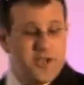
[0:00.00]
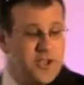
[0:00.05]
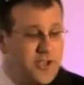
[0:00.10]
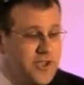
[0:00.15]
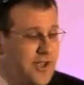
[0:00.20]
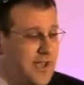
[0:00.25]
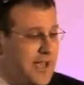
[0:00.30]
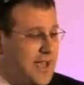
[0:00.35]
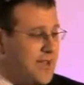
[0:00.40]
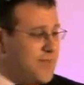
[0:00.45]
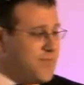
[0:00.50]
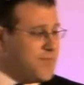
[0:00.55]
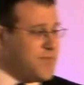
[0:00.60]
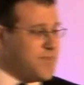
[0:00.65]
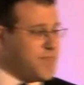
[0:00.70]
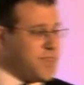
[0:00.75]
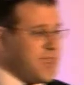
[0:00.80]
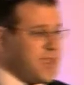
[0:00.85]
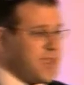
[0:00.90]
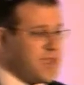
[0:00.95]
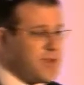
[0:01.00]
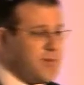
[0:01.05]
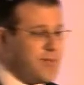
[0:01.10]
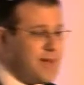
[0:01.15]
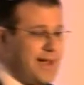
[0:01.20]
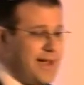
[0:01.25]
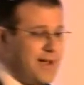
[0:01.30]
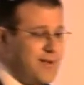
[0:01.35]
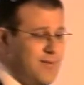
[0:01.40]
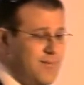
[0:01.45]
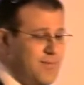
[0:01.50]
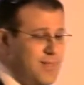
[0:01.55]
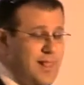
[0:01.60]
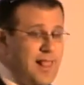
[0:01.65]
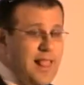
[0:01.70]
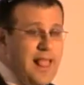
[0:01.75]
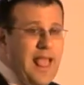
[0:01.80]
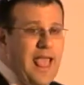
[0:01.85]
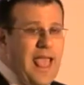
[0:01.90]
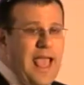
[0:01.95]
You have to think about
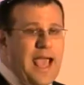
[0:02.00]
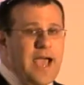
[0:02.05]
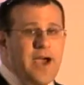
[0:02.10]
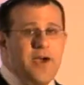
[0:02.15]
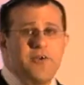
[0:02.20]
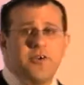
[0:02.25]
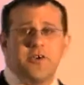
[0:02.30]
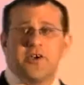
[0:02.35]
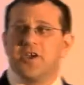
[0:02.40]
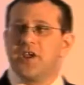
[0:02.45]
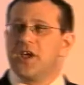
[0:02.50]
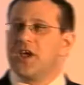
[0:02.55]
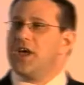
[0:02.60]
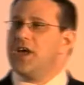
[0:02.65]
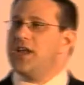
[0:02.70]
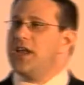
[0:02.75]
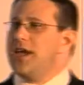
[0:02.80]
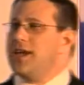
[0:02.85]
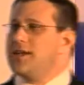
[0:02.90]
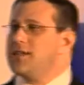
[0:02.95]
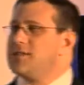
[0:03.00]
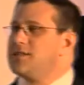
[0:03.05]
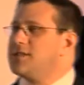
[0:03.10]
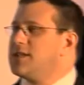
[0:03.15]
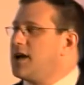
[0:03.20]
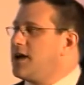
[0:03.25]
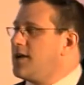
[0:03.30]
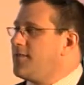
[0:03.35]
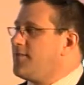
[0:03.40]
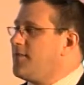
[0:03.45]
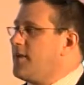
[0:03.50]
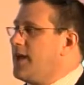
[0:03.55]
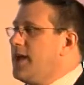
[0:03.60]
how you're going to connect stuff